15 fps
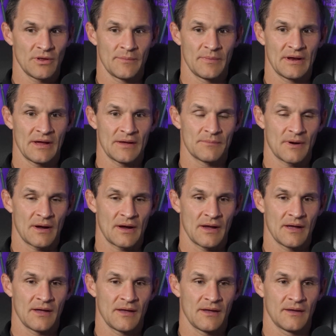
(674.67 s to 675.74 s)
I mean,
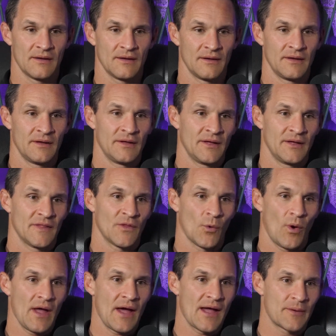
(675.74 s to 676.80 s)
I the
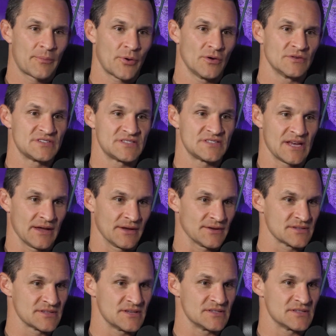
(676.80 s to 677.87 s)
way I approach
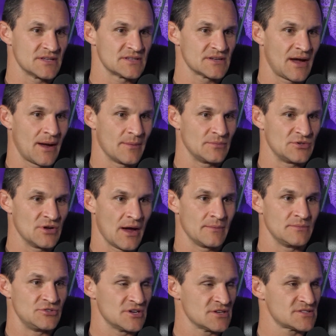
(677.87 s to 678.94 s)
sales is I'm
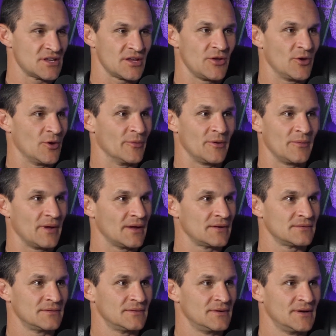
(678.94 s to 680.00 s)
just a human, man.
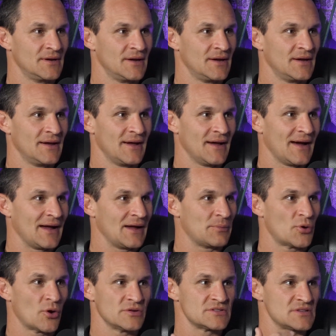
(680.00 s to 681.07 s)
I
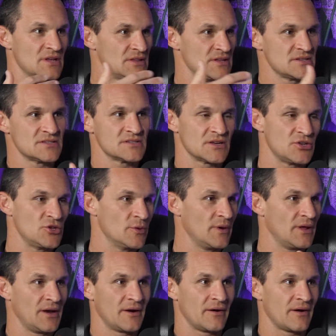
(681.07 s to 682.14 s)
approach that this is a human
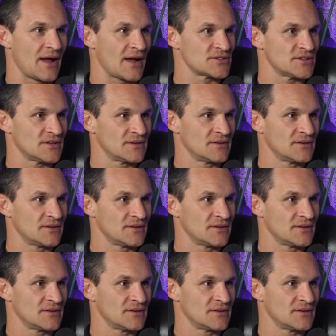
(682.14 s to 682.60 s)
interaction.